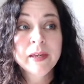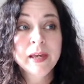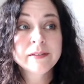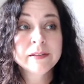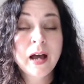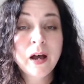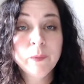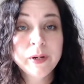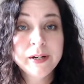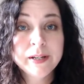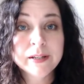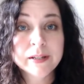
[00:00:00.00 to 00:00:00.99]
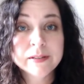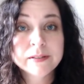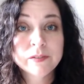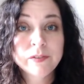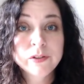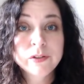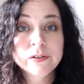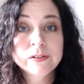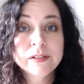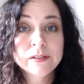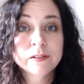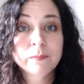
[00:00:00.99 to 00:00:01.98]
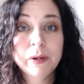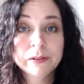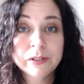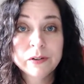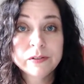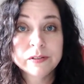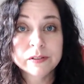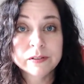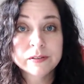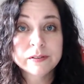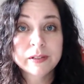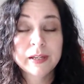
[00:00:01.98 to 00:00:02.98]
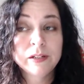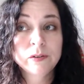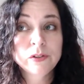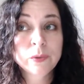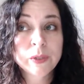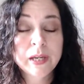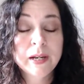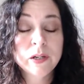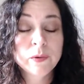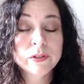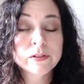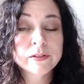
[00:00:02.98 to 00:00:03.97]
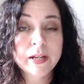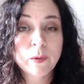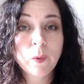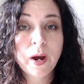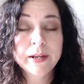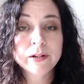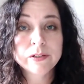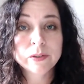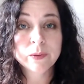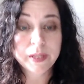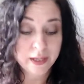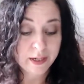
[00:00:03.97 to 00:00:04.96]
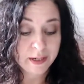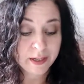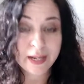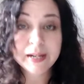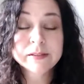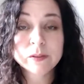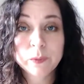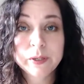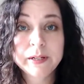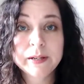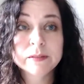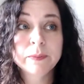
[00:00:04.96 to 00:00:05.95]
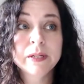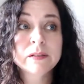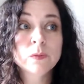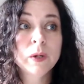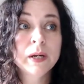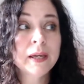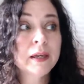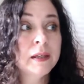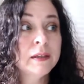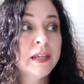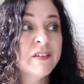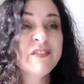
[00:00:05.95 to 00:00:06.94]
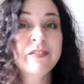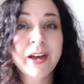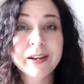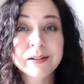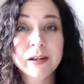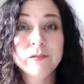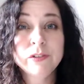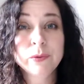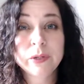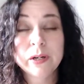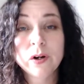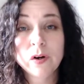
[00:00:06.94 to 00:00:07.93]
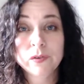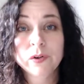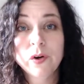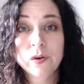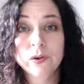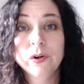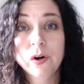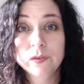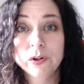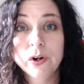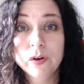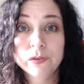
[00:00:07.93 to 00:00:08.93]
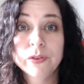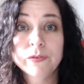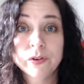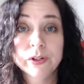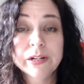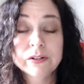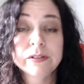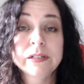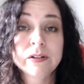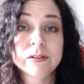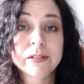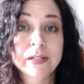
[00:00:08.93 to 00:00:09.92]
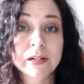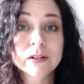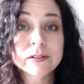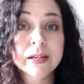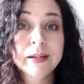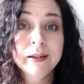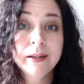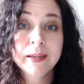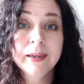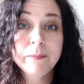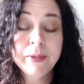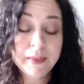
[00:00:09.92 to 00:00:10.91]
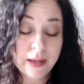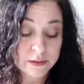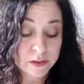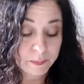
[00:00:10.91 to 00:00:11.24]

It's not what it is. If you use it in small doses and you're doing it and you understand why you're doing it, that isn't what it is, but it's what it could, the effect of doing it over and over and over and over for years and years and years can be that.